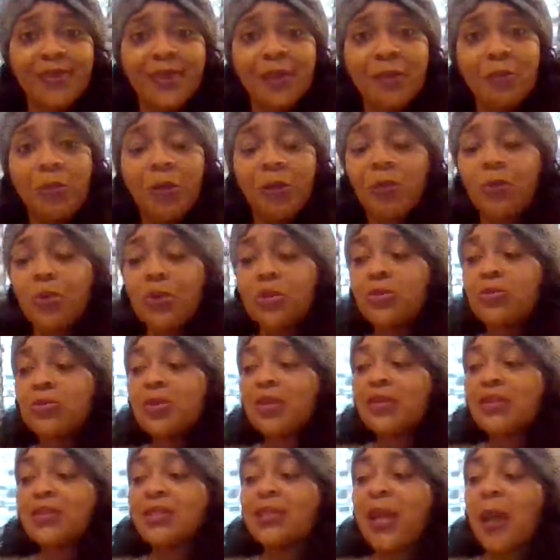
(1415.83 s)
But when you
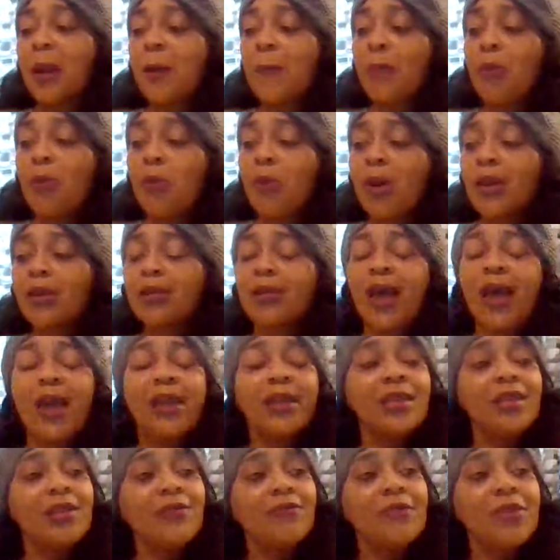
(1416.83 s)
get to that point,
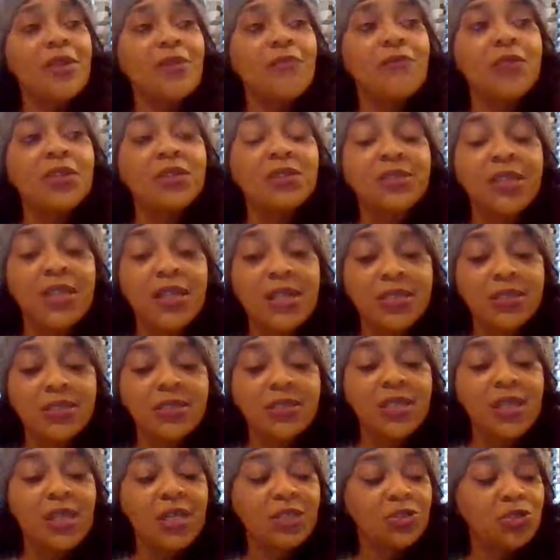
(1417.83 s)
like, even if it
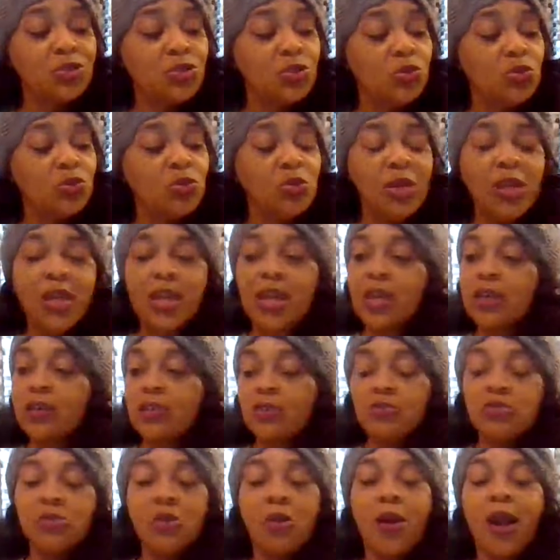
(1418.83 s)
does touch you,
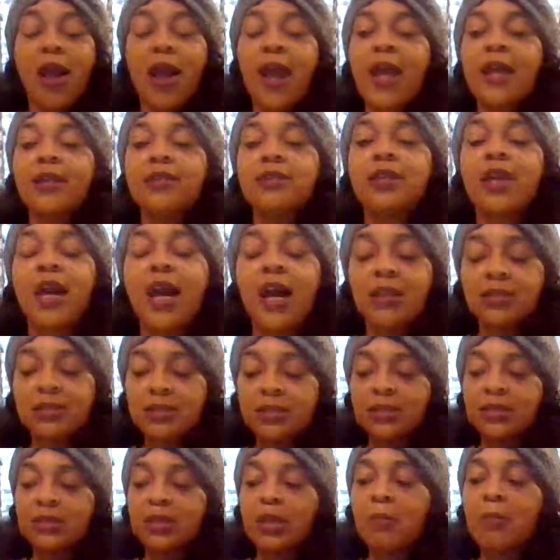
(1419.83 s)
it, you know, I had to
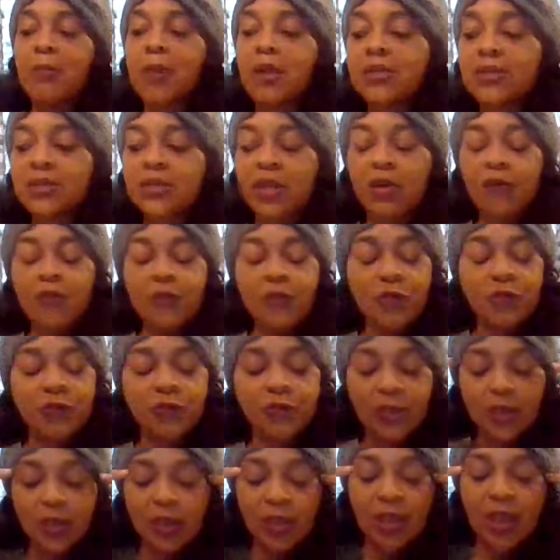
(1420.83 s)
constantly tell myself, if
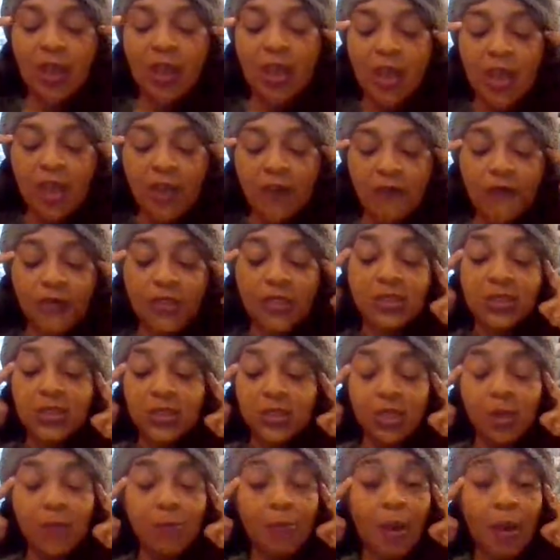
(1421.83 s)
if
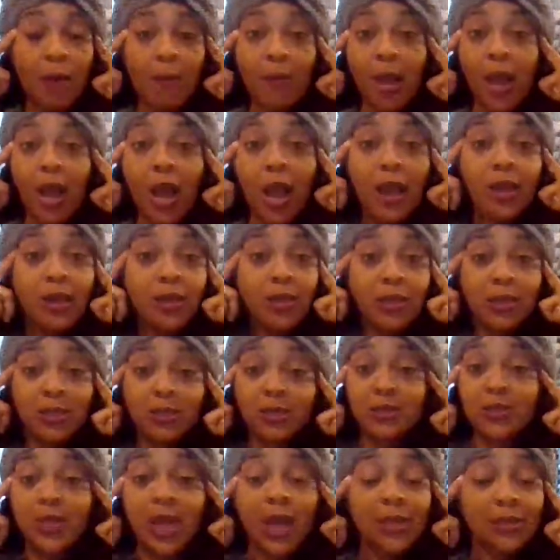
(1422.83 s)
this in my mind and
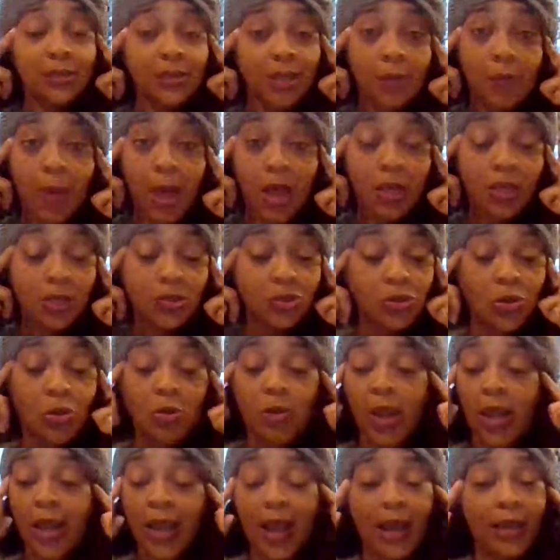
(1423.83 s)
it's not something I
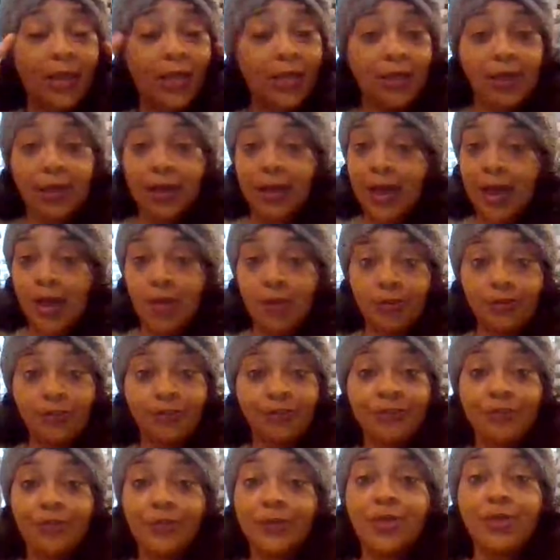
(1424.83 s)
control, I got to get it out.
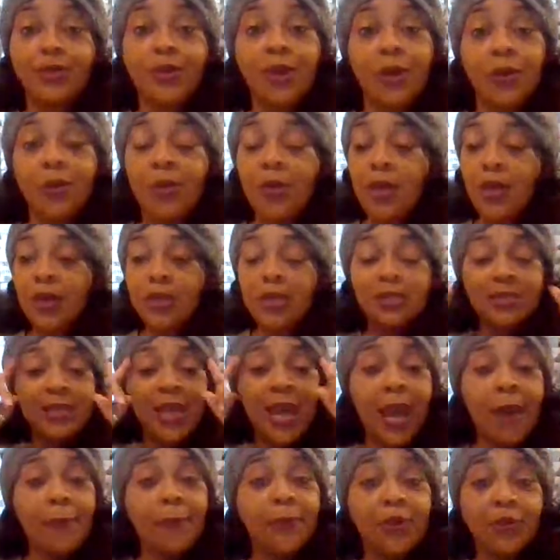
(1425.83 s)
You know, it's
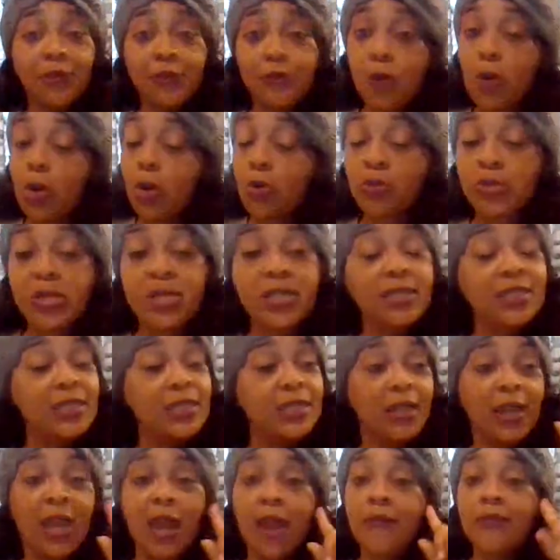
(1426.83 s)
happening for a
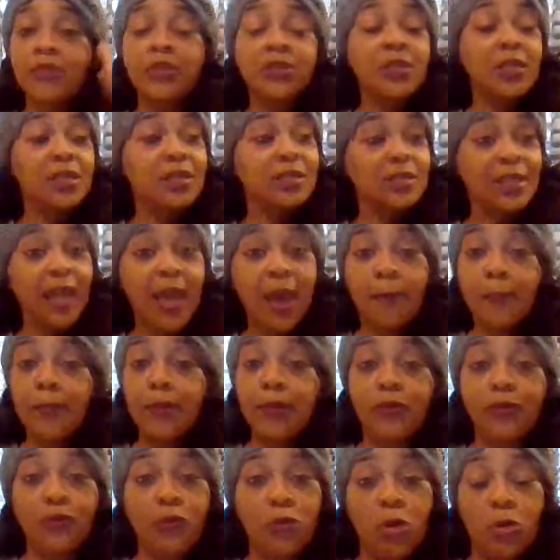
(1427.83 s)
reason. Everything is
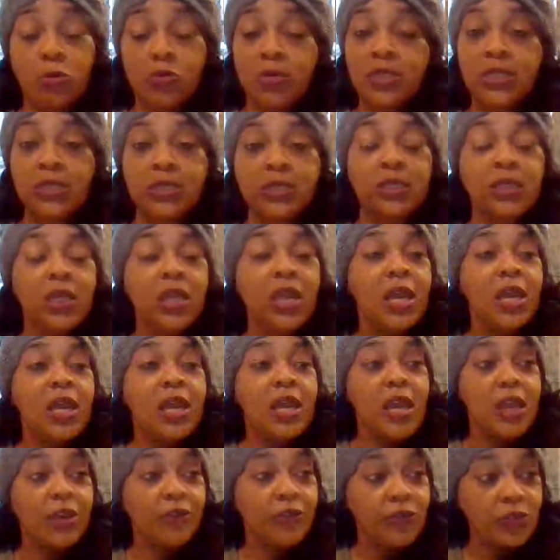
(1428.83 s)
happening for a reason.
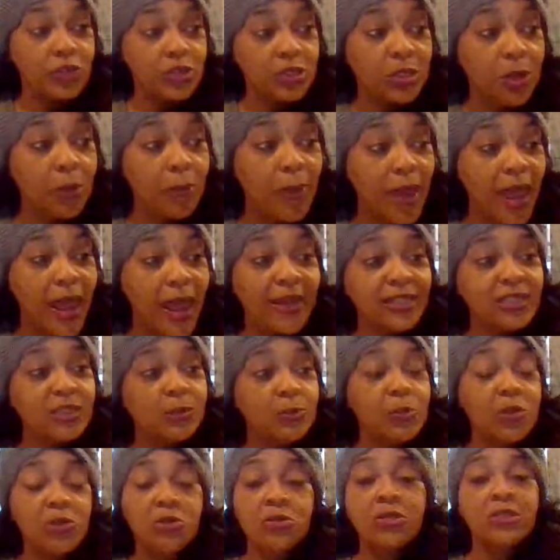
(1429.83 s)
If it's a bad
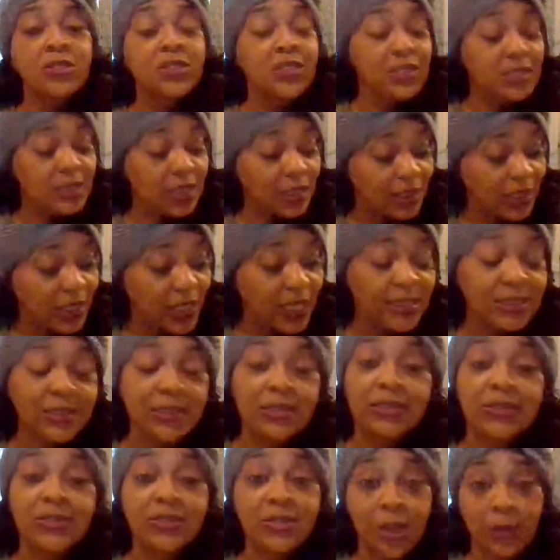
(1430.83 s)
experience, it's a
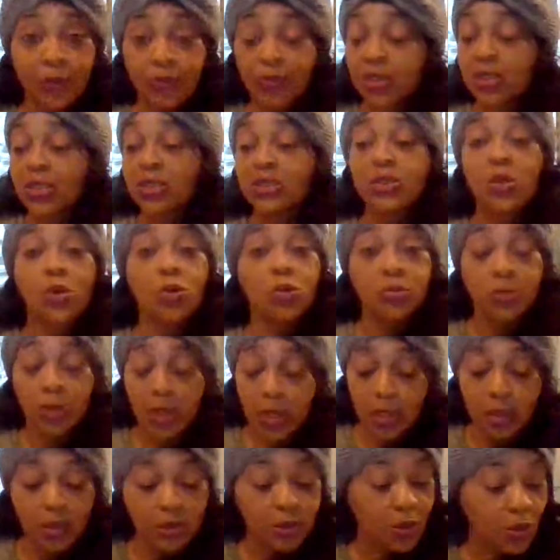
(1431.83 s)
lesson or something that's going
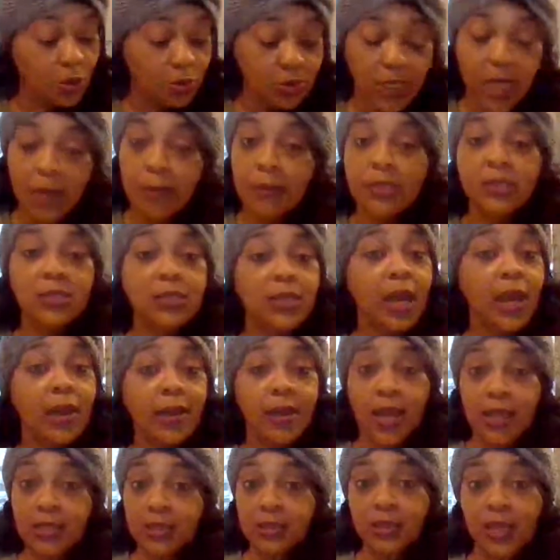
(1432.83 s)
to take me to that
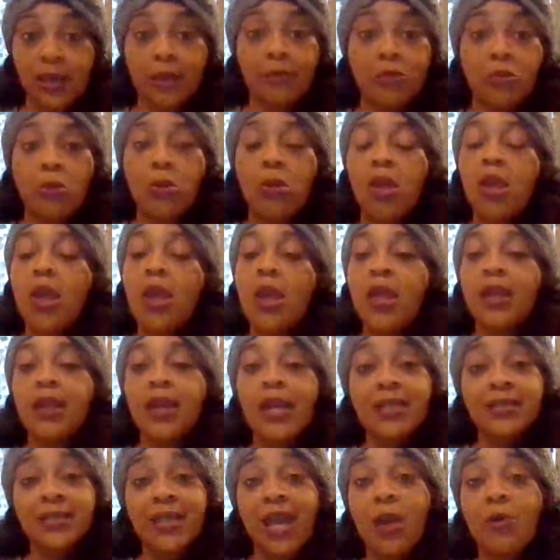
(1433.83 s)
next level.
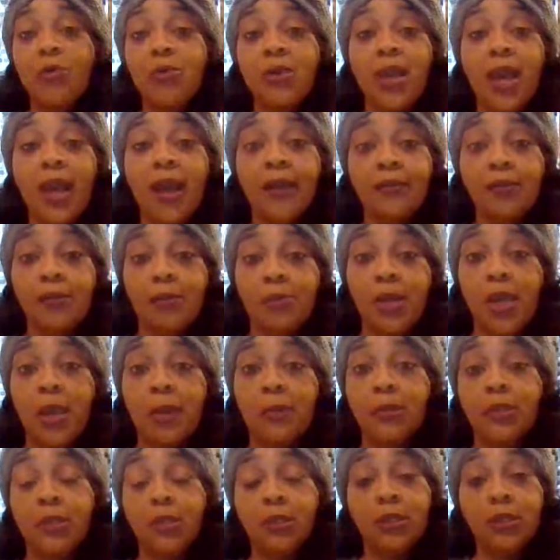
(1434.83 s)
And that's how we have to be
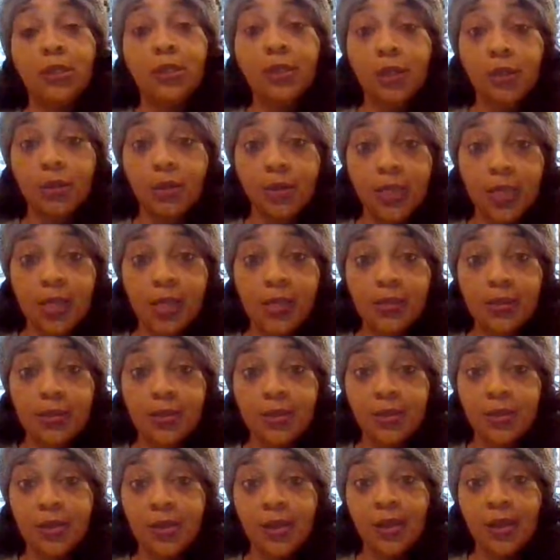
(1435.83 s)
able to look at
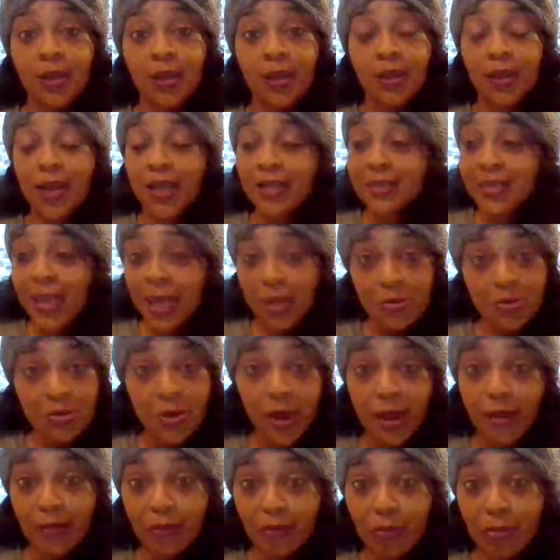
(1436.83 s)
things. And that's how you
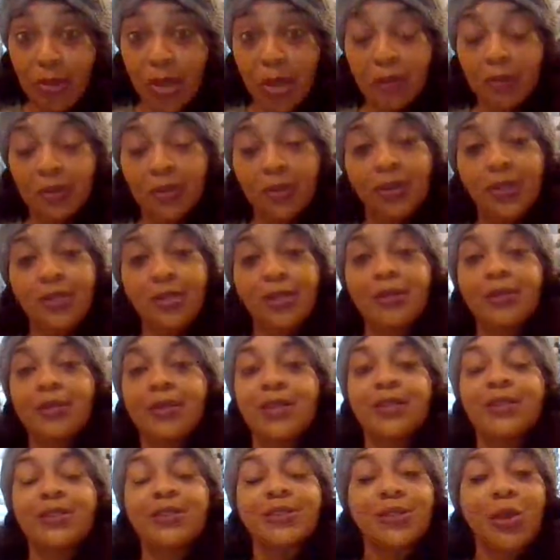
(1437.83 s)
have to be able to look at
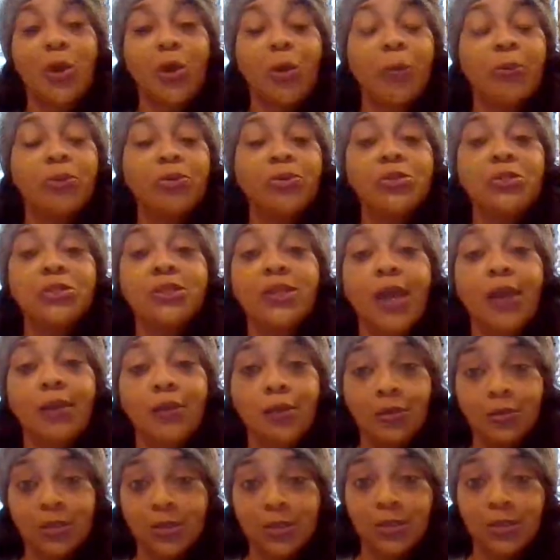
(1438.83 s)
things. So appreciate those